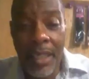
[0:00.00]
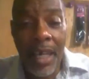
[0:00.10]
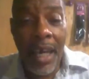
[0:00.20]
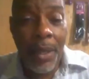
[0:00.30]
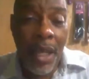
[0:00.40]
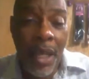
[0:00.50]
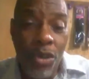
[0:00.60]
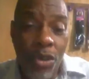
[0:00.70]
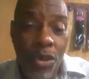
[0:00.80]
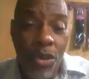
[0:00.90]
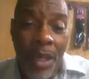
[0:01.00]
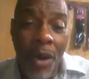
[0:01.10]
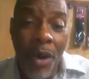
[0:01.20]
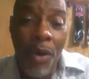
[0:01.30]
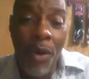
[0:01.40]
Win with your
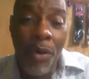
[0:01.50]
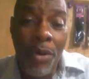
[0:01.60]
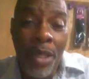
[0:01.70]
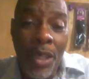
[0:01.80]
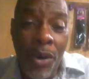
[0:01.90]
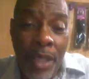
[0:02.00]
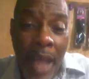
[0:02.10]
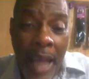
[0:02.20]
own tax money.